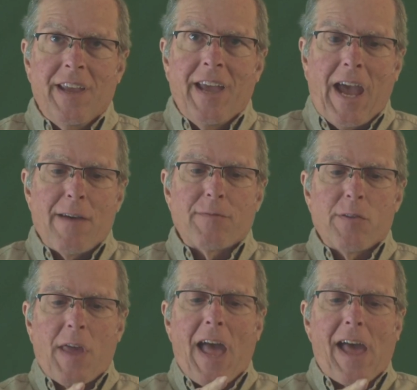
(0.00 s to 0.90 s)

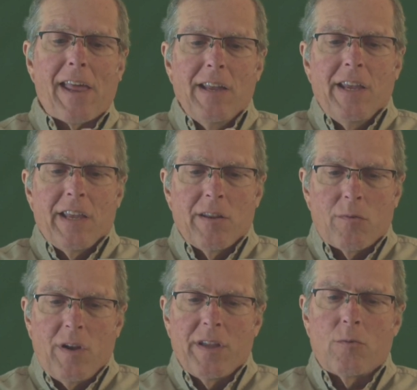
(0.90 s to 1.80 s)
After that,
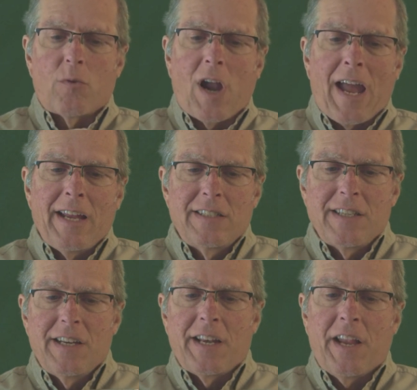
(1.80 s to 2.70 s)
it rides
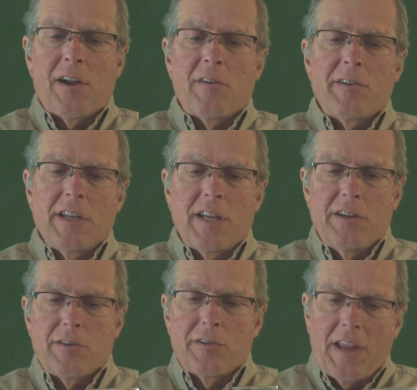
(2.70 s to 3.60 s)
in an area
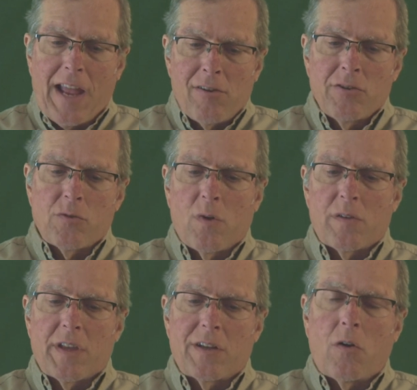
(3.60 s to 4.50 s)
here down to
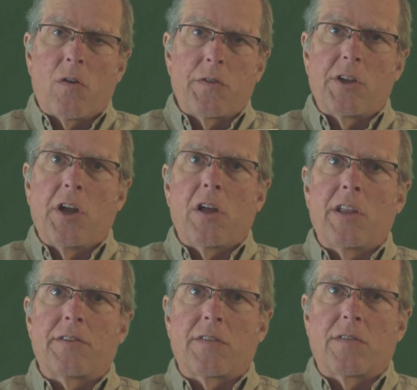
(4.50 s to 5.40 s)
what they call the
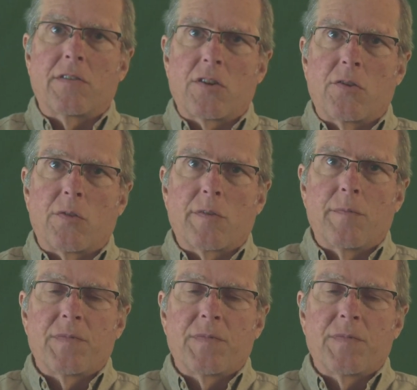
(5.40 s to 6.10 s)
gullet of the tooth.